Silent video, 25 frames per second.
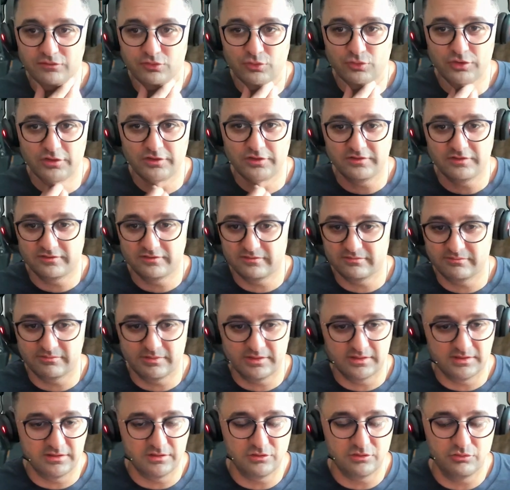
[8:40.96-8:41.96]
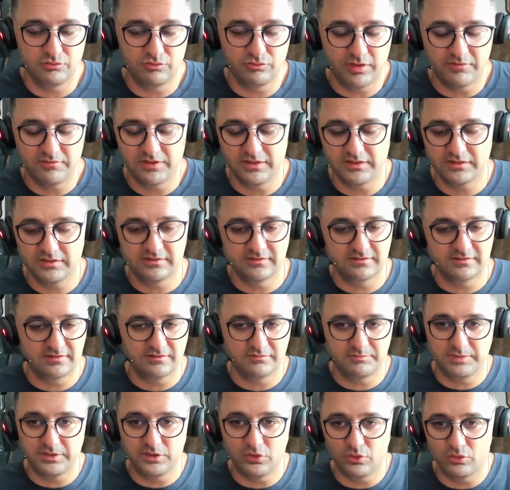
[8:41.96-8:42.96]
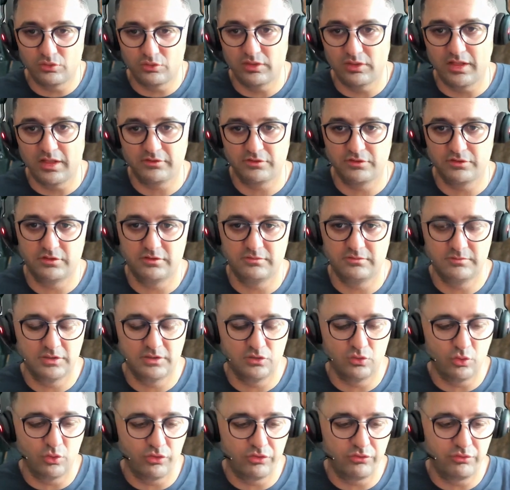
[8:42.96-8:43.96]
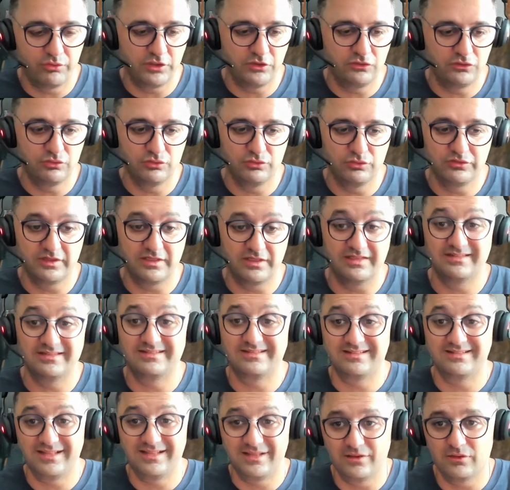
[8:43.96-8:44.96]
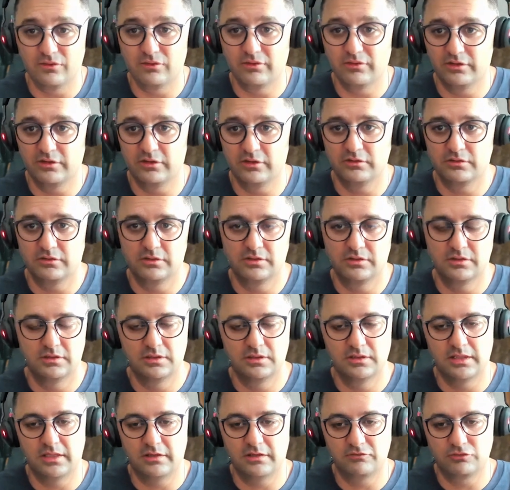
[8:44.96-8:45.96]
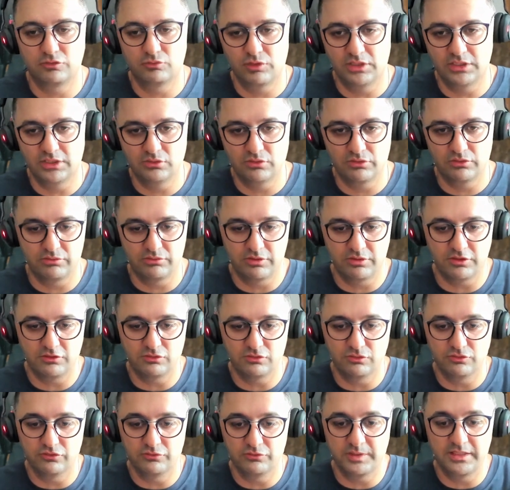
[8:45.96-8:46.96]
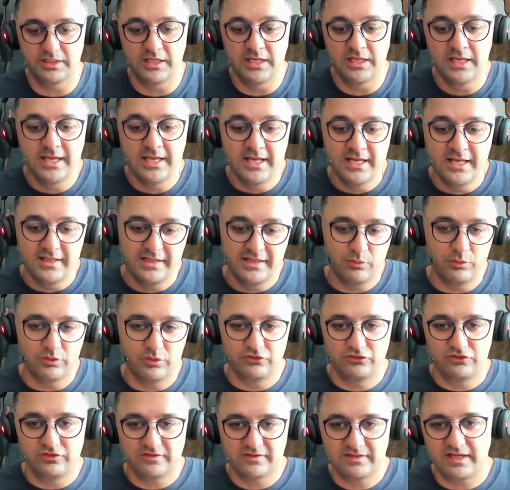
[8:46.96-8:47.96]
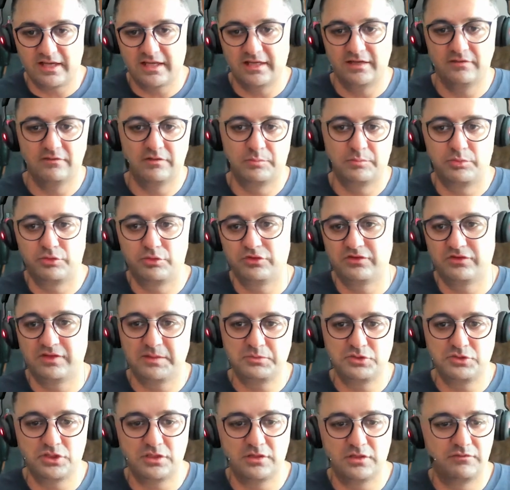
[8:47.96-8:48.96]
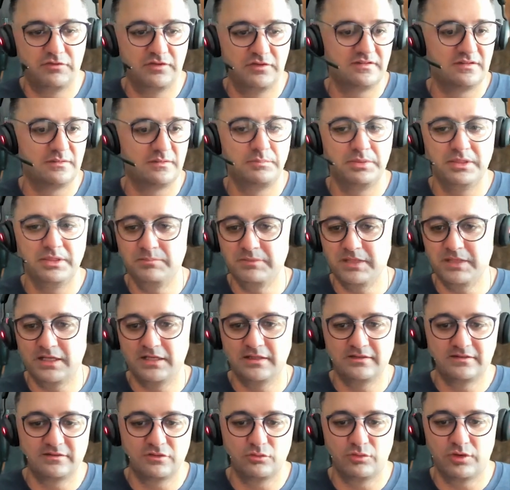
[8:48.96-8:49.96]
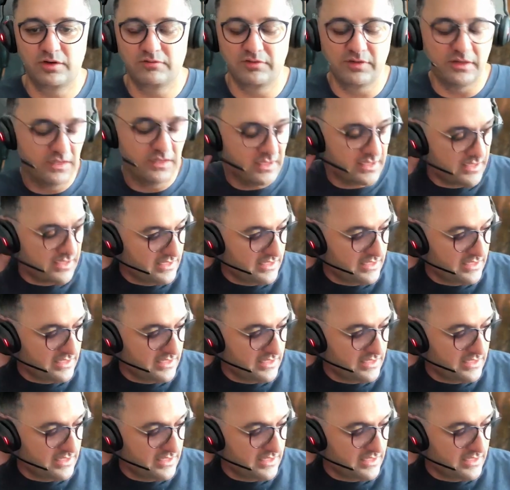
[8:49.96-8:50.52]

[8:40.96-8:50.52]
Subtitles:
of course, the Revit, because there've been all other authoring tools, and there are a lot of great authoring tools. But that was just kind of a perception. If it's a BIM, then it's a Revit,